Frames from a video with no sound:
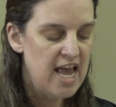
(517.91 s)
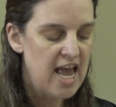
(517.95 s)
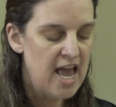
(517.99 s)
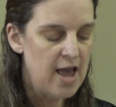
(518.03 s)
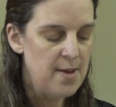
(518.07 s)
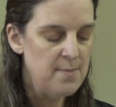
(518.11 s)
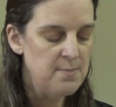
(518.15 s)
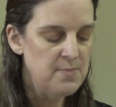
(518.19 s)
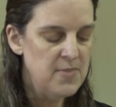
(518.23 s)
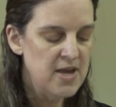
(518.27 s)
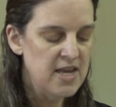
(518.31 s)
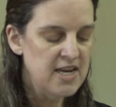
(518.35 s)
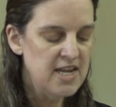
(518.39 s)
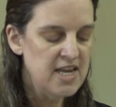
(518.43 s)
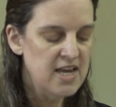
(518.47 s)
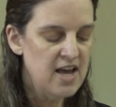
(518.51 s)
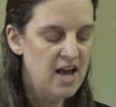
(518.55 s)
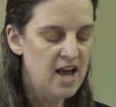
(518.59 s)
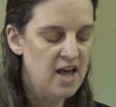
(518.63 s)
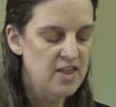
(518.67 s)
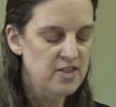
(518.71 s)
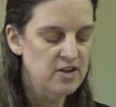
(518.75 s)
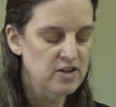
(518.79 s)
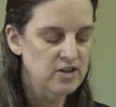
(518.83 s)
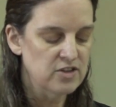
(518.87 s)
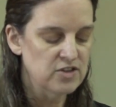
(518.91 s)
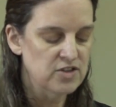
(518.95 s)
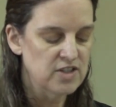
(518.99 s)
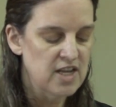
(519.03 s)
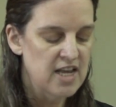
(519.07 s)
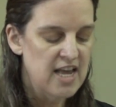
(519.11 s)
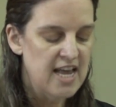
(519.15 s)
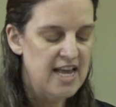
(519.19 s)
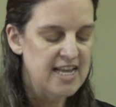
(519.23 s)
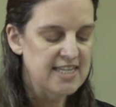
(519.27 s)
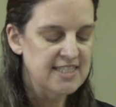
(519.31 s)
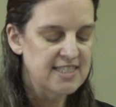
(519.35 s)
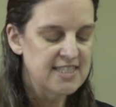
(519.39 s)
and many others,
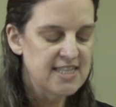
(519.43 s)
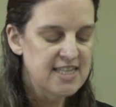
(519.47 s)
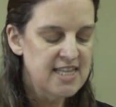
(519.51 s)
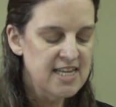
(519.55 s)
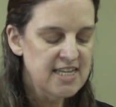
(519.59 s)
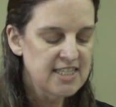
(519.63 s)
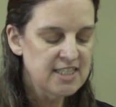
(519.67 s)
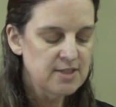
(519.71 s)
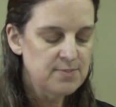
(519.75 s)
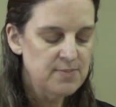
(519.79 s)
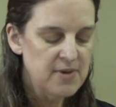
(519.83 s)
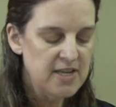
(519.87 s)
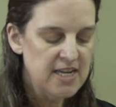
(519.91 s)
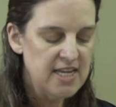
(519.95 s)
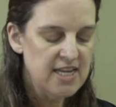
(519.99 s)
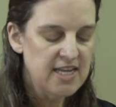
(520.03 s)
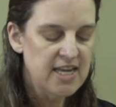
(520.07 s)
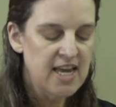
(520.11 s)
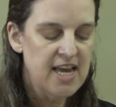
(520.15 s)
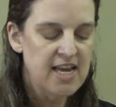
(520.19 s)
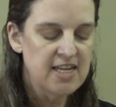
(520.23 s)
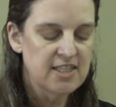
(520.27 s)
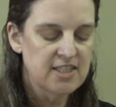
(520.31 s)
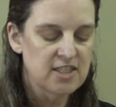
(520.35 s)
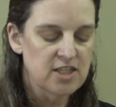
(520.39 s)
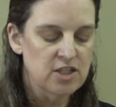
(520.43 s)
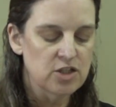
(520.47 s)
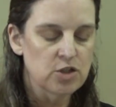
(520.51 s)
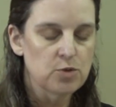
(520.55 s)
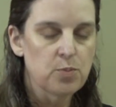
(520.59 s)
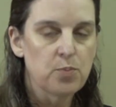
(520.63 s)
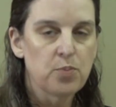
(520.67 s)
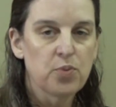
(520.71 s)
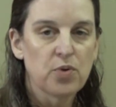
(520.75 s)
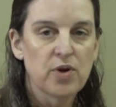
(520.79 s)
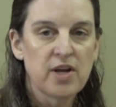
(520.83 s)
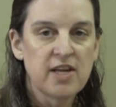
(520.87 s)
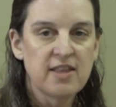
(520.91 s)
as this many cases
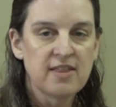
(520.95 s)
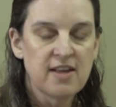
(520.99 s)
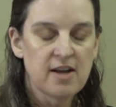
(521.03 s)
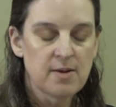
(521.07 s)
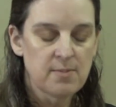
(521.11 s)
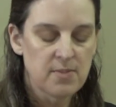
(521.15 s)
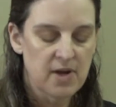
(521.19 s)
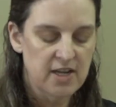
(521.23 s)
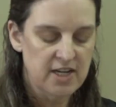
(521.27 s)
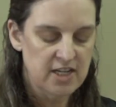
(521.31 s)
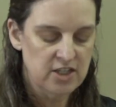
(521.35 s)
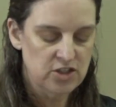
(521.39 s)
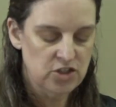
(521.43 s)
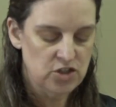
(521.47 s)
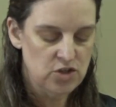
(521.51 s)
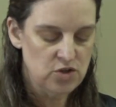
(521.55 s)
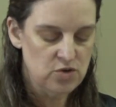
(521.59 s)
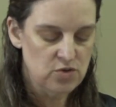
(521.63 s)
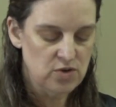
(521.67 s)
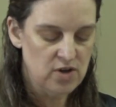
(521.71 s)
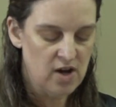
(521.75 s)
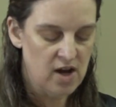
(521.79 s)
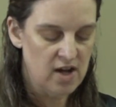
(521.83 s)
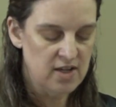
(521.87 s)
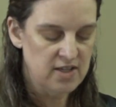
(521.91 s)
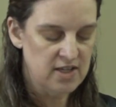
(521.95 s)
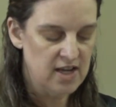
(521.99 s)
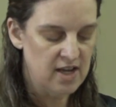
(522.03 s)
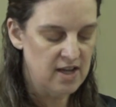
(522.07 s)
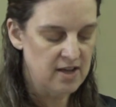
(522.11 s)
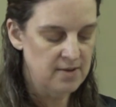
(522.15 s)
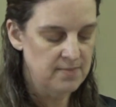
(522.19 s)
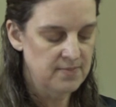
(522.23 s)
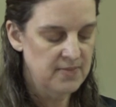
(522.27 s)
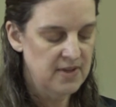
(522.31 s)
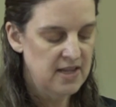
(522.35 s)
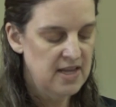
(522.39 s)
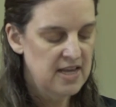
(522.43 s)
bring their money to
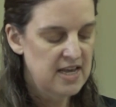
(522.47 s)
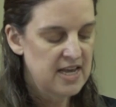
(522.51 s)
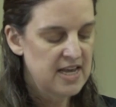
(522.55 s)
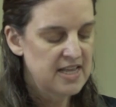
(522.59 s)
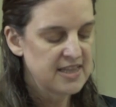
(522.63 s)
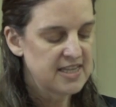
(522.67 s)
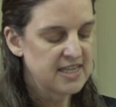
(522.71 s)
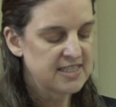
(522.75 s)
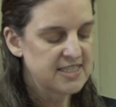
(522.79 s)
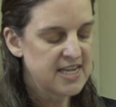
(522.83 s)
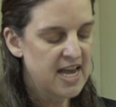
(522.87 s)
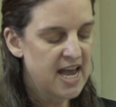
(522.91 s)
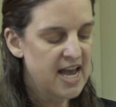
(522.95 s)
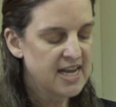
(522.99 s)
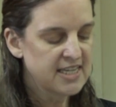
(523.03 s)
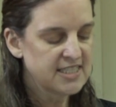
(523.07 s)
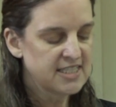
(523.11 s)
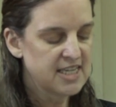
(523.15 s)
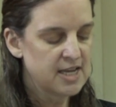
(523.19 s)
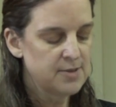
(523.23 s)
Uganda? The tax